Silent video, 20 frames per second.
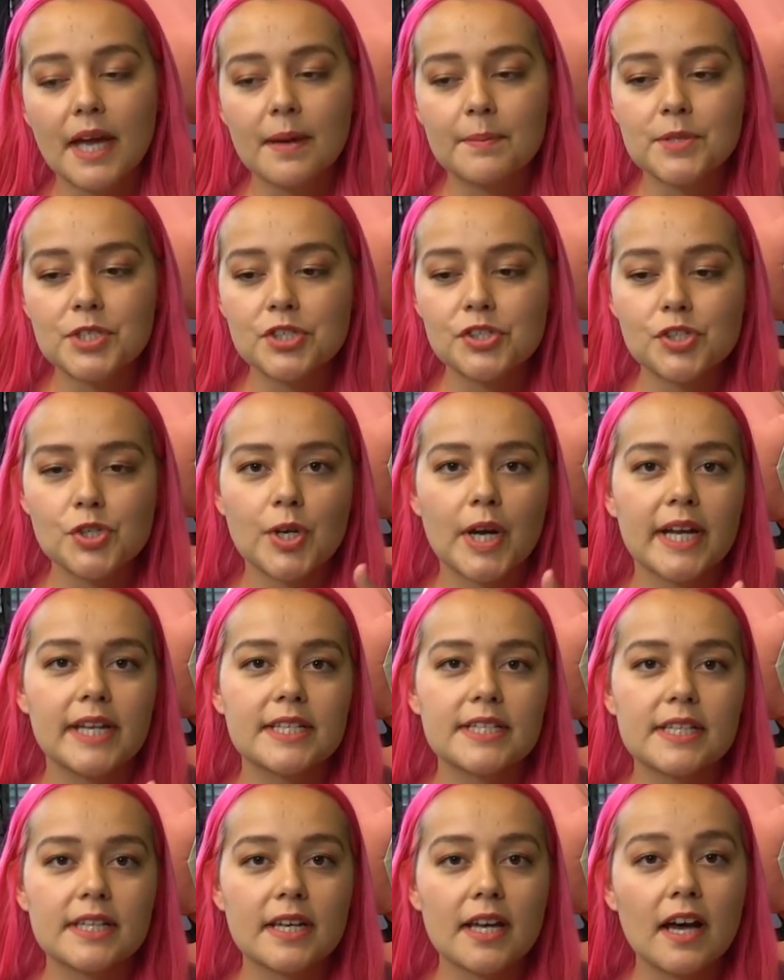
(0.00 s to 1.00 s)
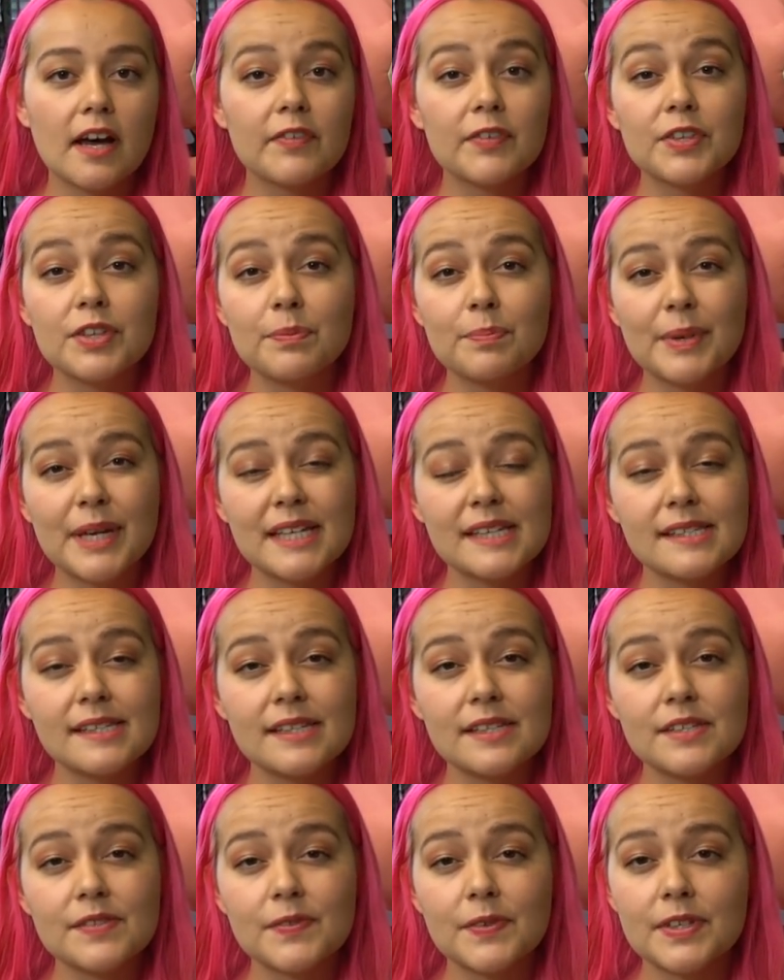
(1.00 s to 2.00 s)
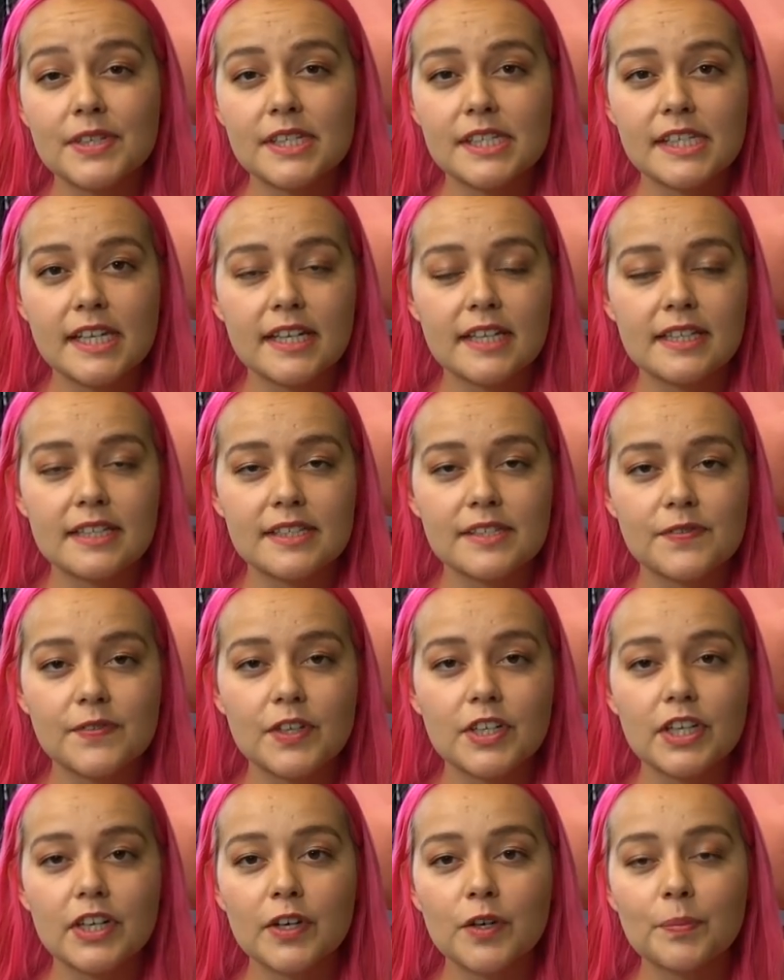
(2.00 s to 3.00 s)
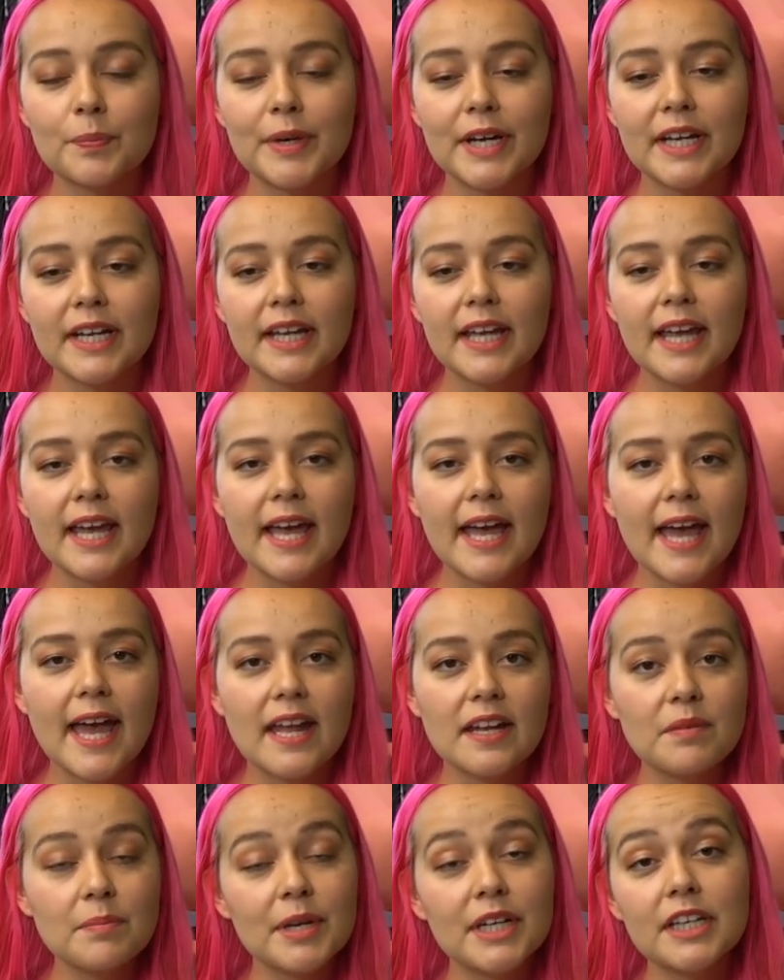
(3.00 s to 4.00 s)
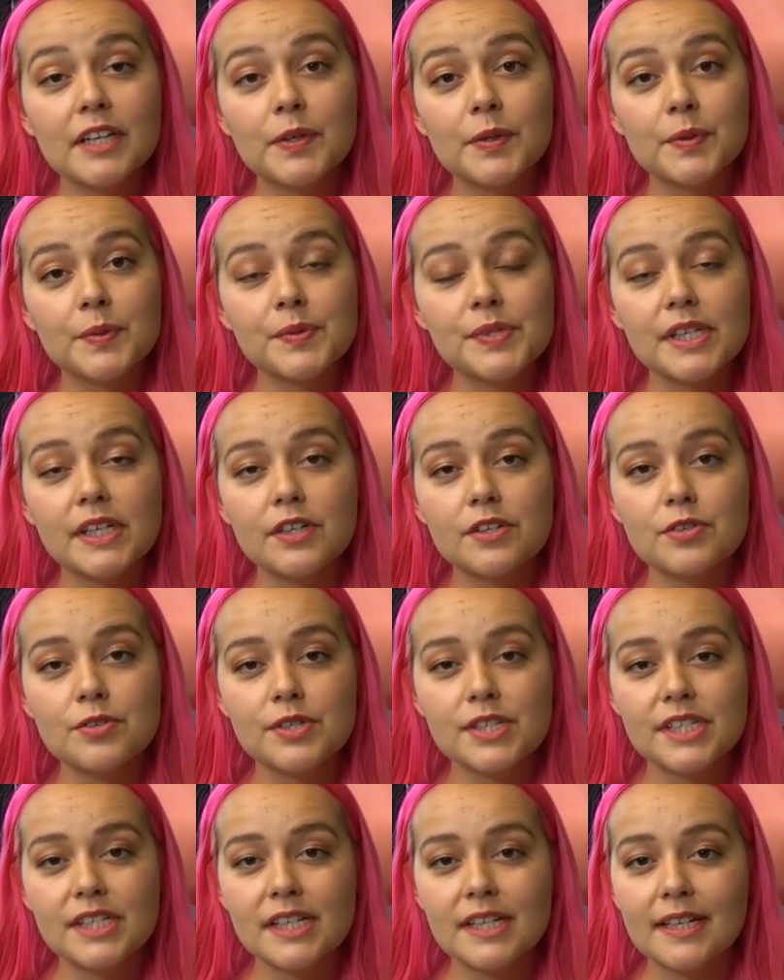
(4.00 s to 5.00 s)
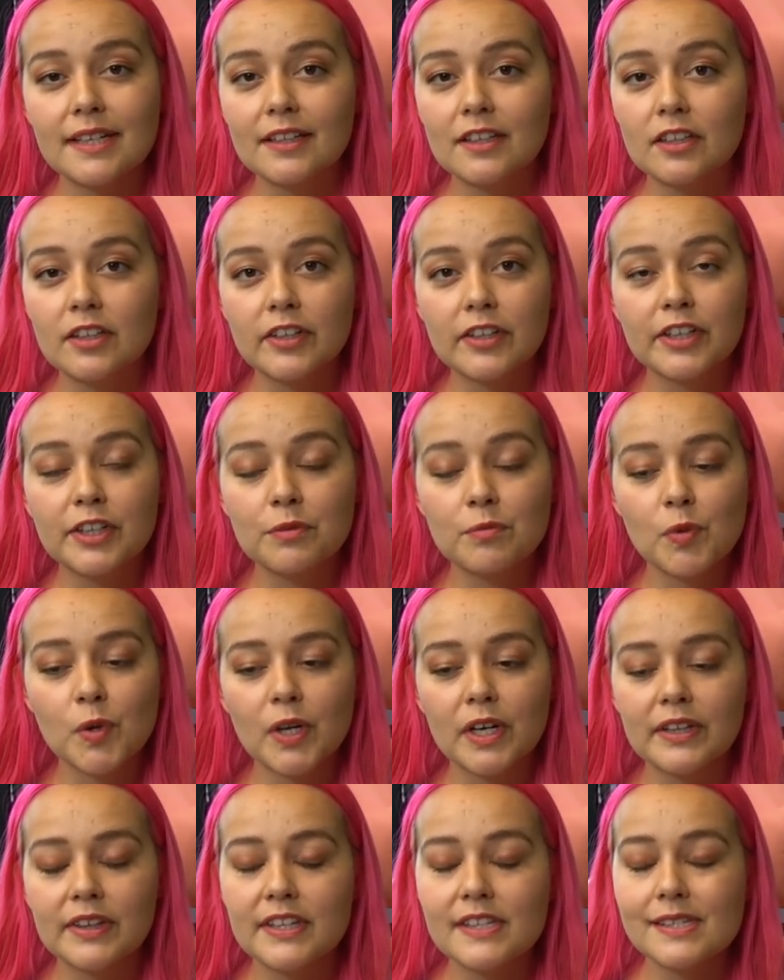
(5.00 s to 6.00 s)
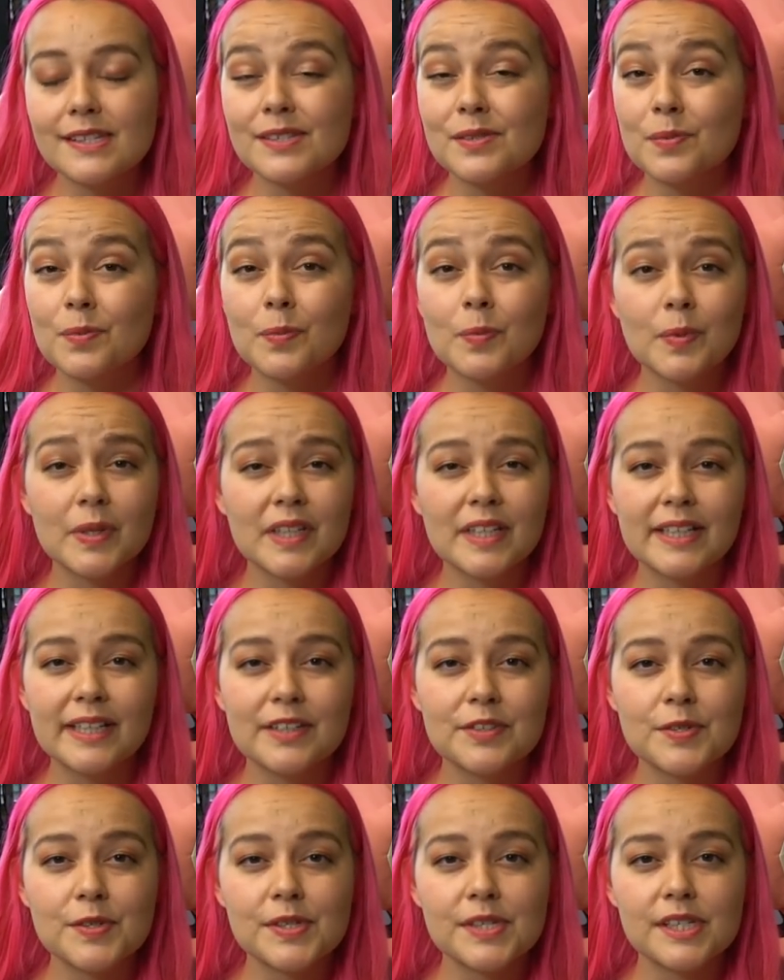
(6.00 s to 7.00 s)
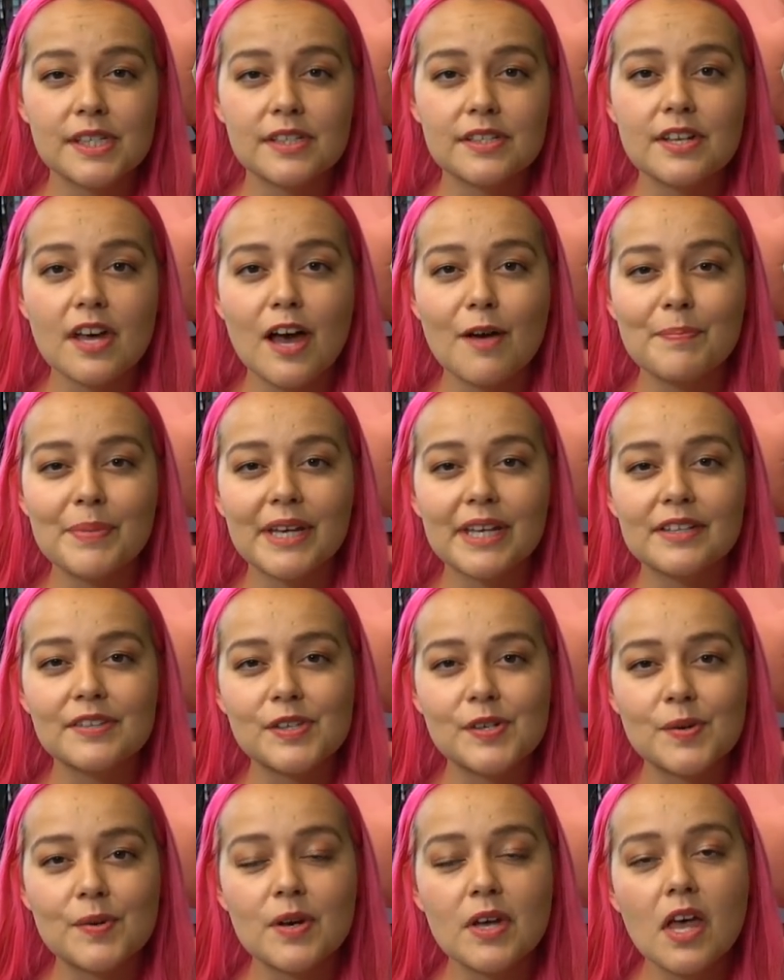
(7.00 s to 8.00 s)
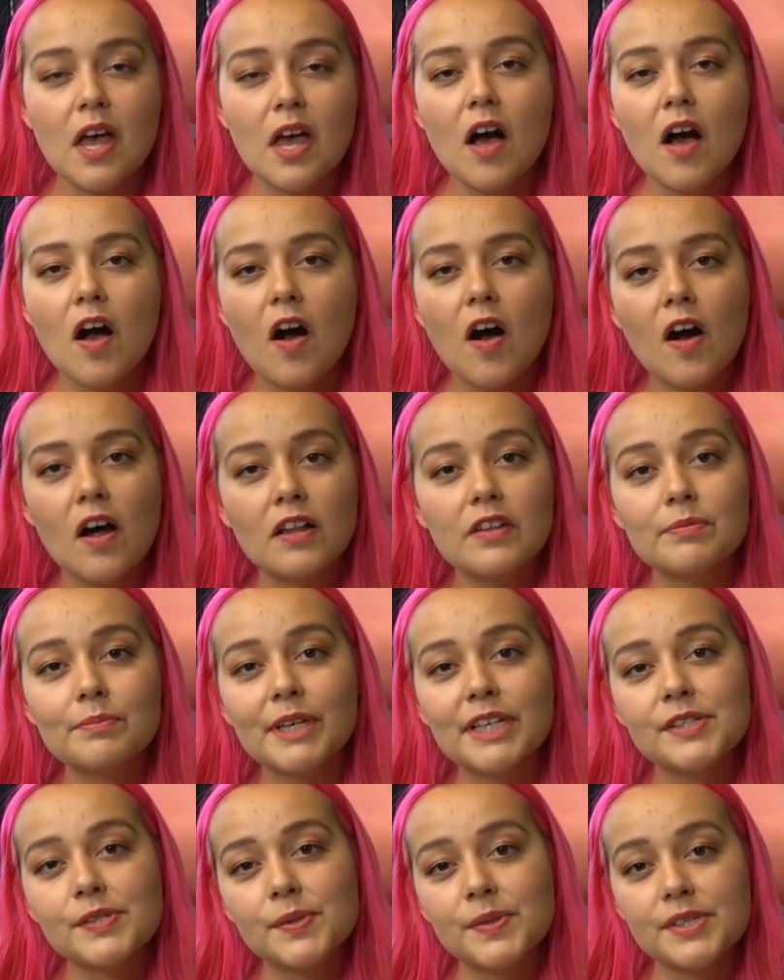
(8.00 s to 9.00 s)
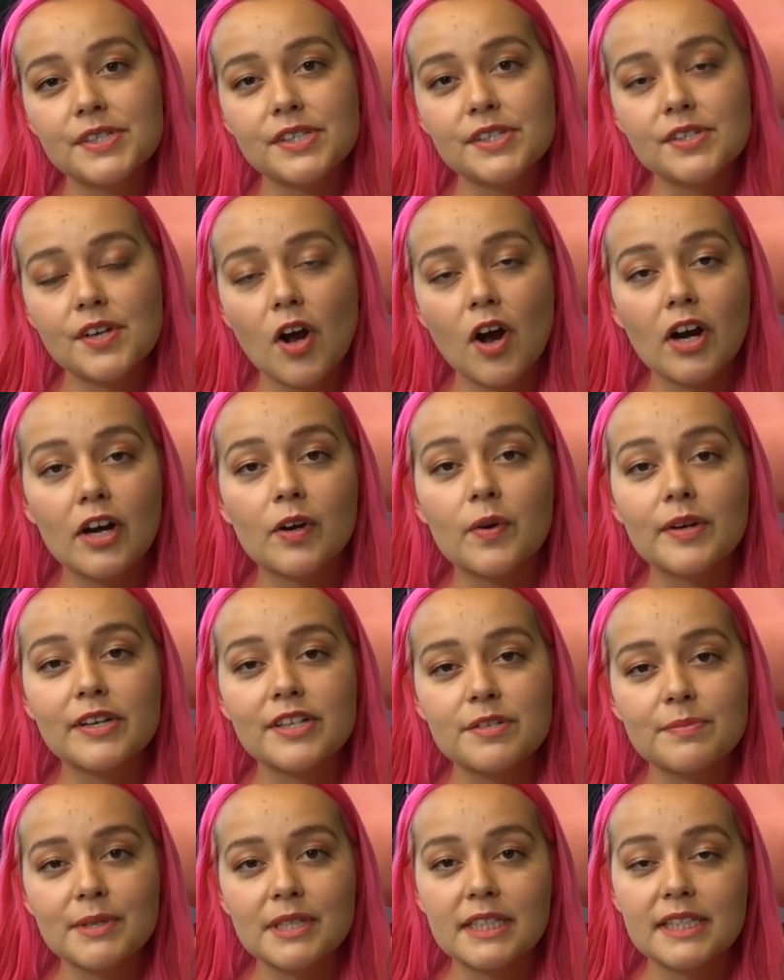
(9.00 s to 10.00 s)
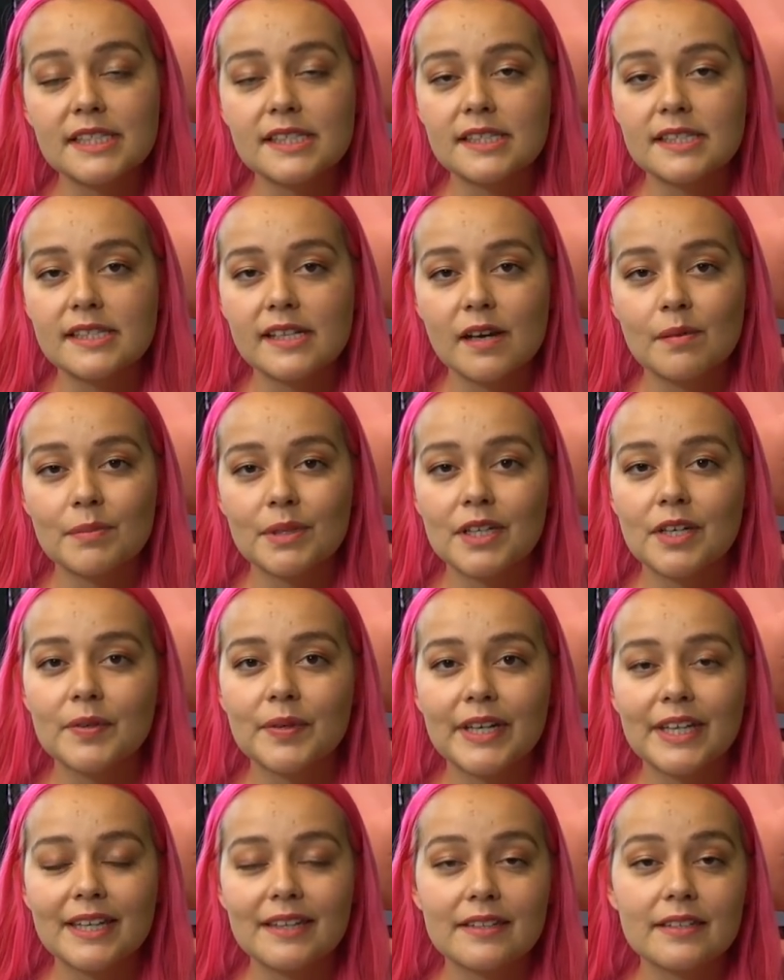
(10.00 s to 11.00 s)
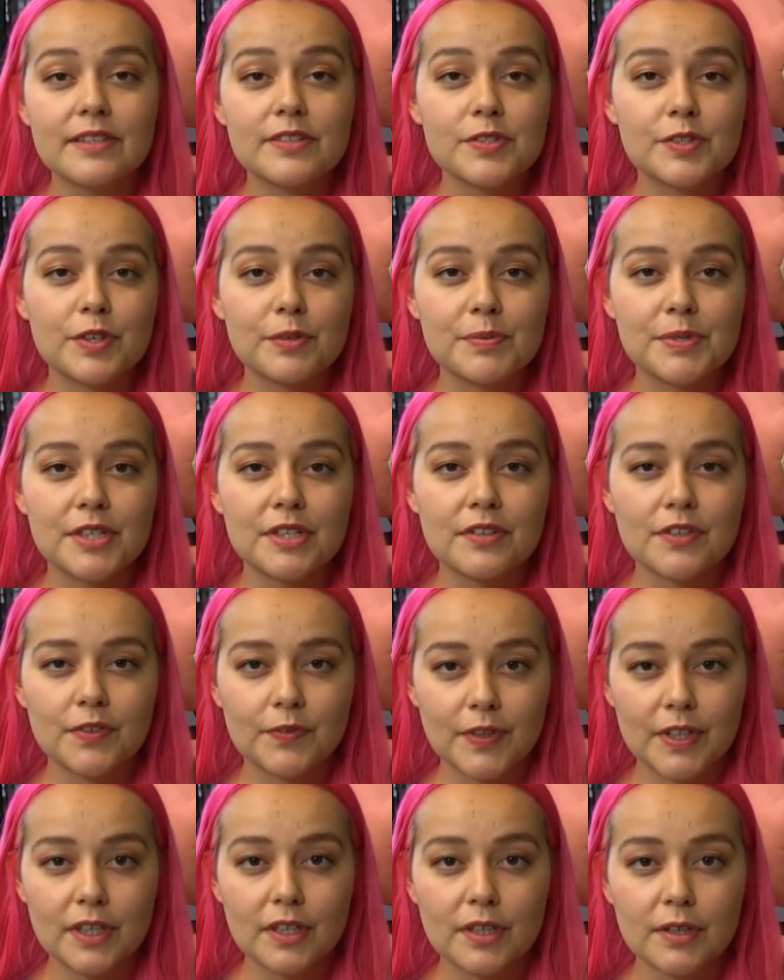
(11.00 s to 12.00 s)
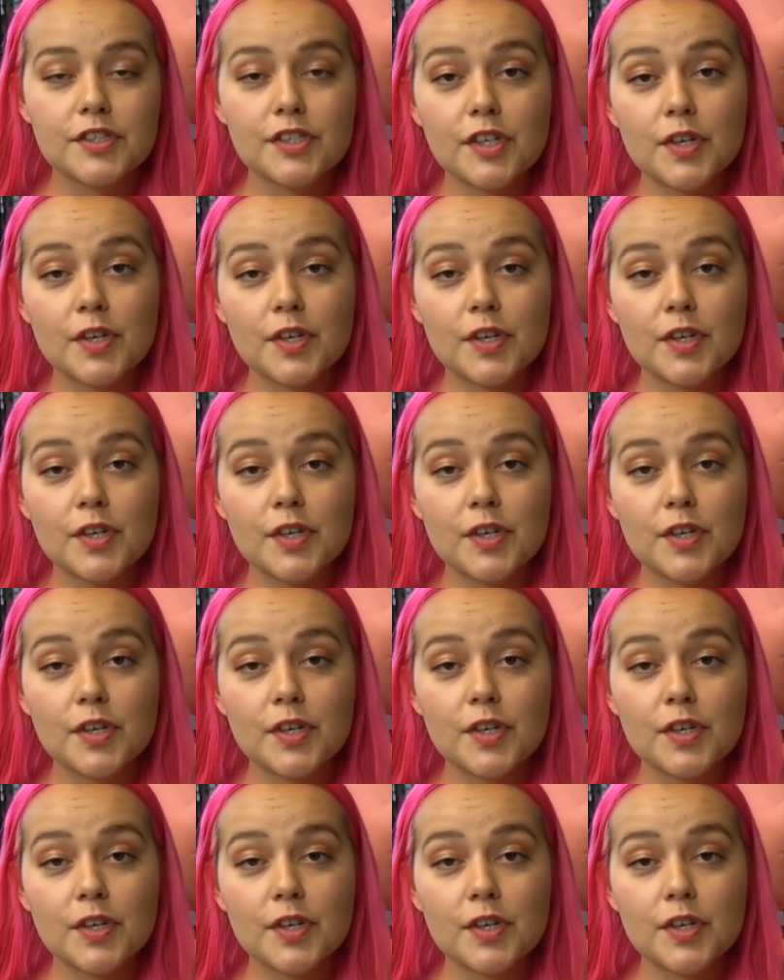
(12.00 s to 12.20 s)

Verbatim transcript: I'm just trying to cover the basics for the sake of this video, but anybody who's interested in learning more, this is a really interesting topic. So all of my sources are going to be listed down below in the description of the video.